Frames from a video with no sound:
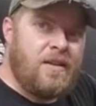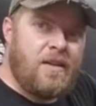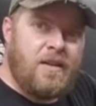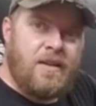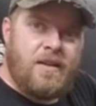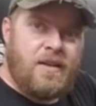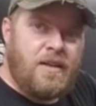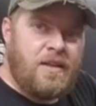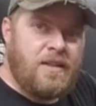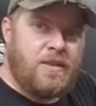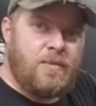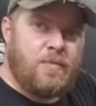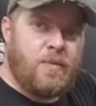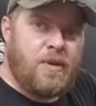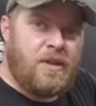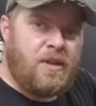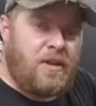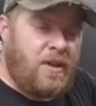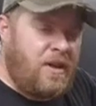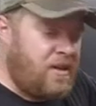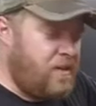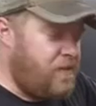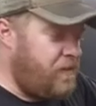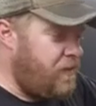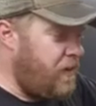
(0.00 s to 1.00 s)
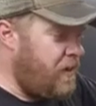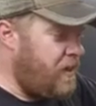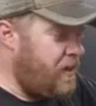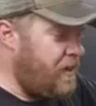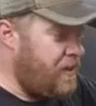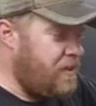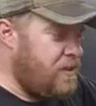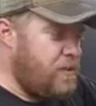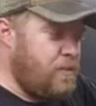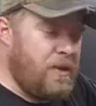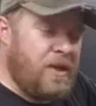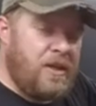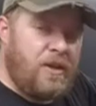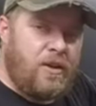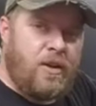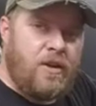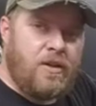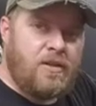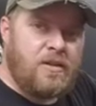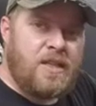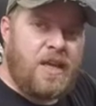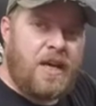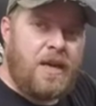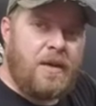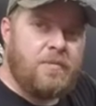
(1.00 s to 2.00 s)
It's been a lot of fun. It's been a
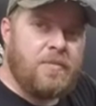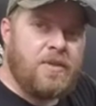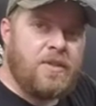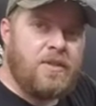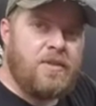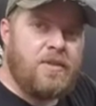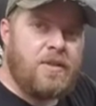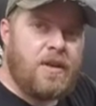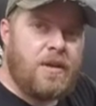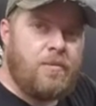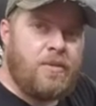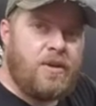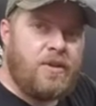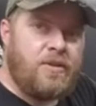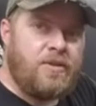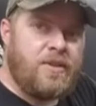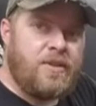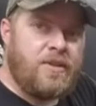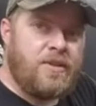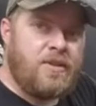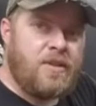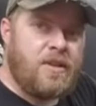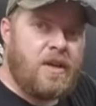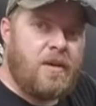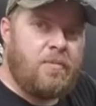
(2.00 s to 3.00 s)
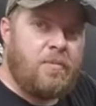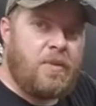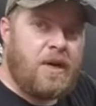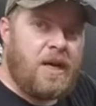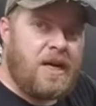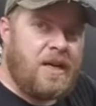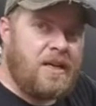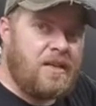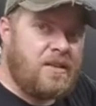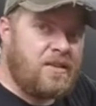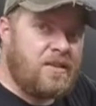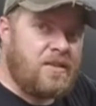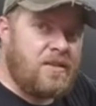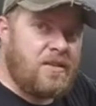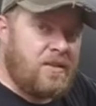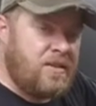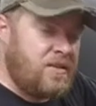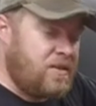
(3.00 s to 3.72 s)
long time since I built a sub box.